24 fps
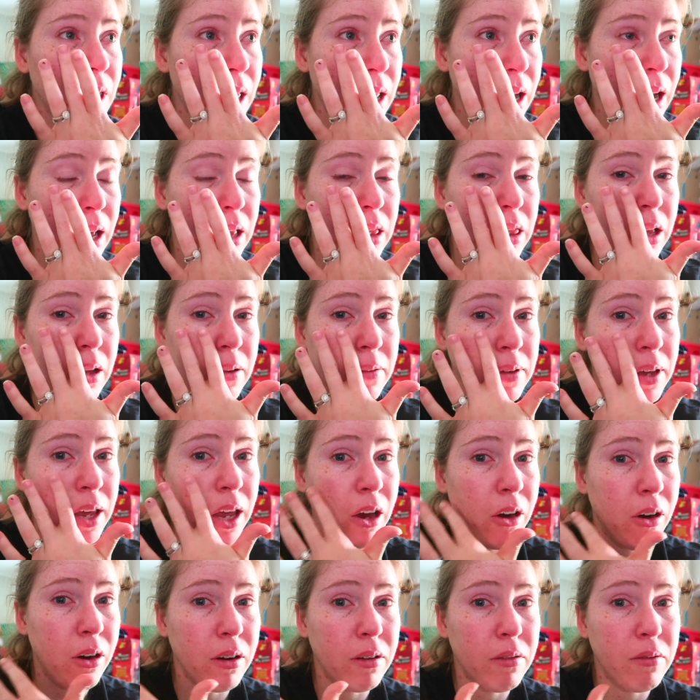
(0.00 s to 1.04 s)
And I love
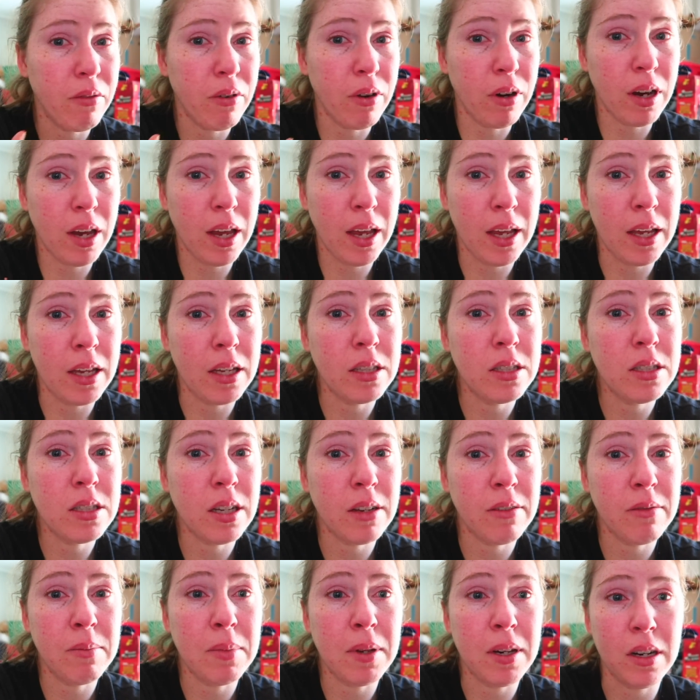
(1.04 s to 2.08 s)
caring for kids.
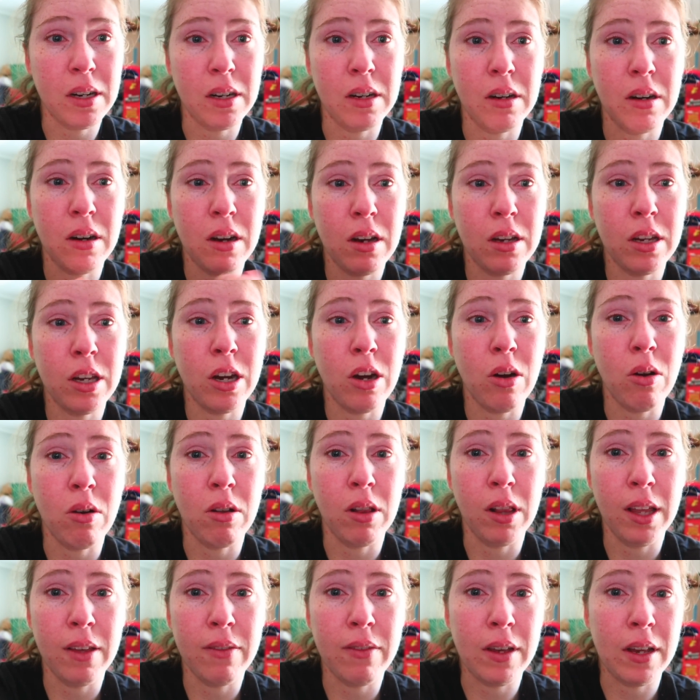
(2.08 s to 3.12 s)
I've been, you know, a
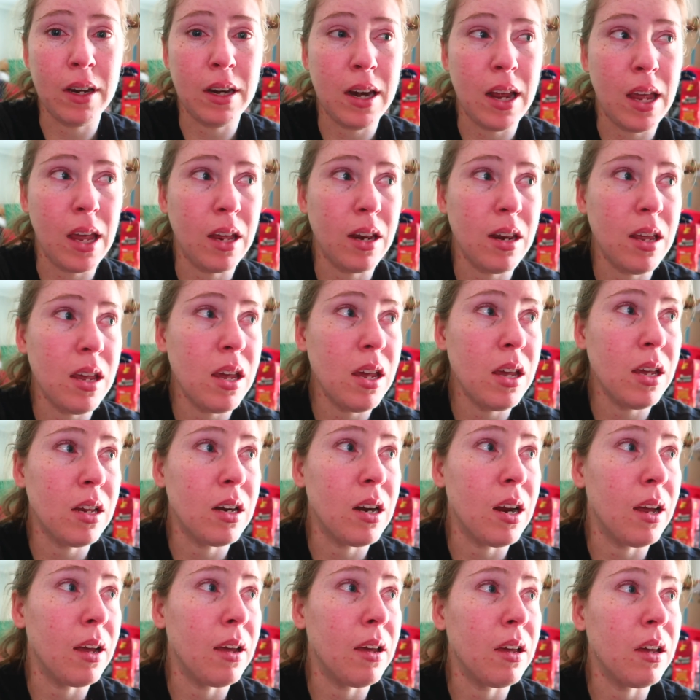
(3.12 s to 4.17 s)
live-in nanny, and
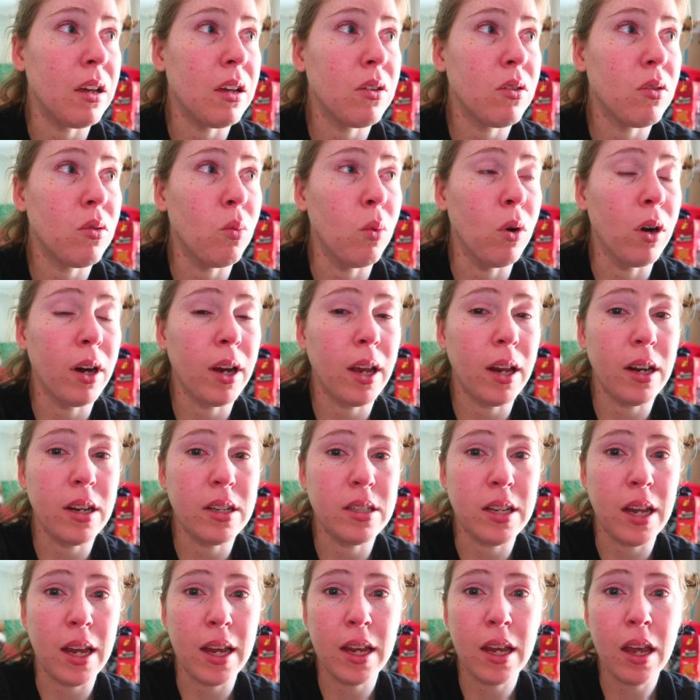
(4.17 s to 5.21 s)
I work at a
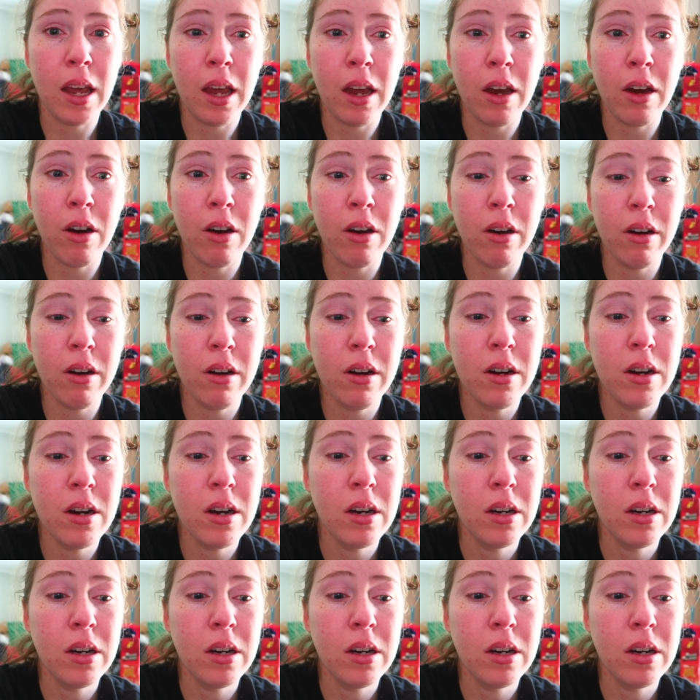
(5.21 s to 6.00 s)
daycare.